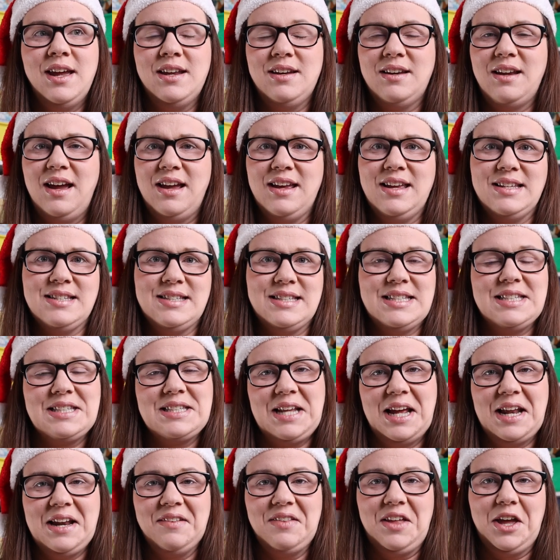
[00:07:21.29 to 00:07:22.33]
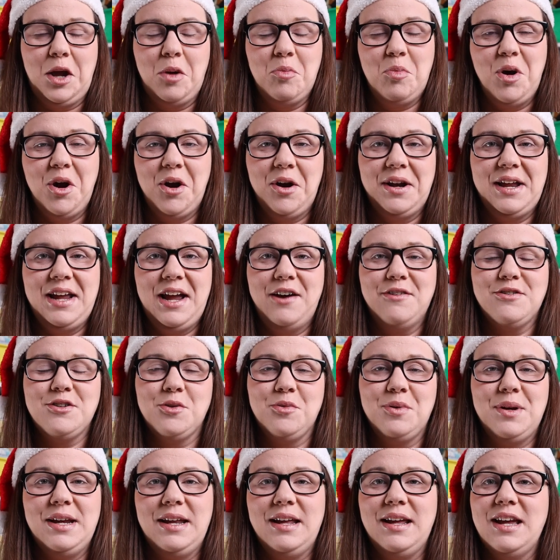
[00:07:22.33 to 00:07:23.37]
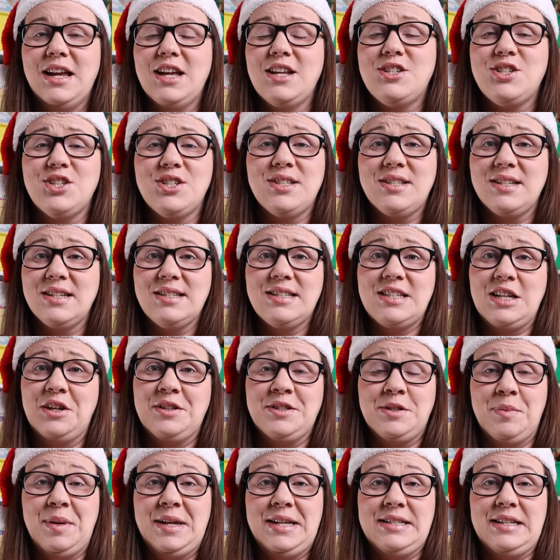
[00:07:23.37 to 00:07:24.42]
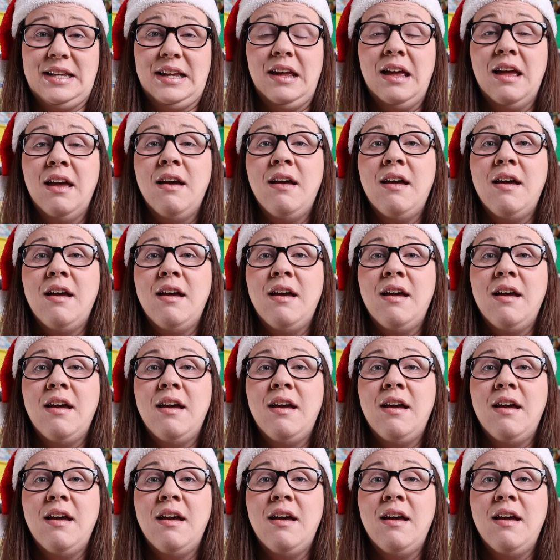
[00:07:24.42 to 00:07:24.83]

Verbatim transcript: And I guess kind of like a party after reading it. It just, it sounds amazing.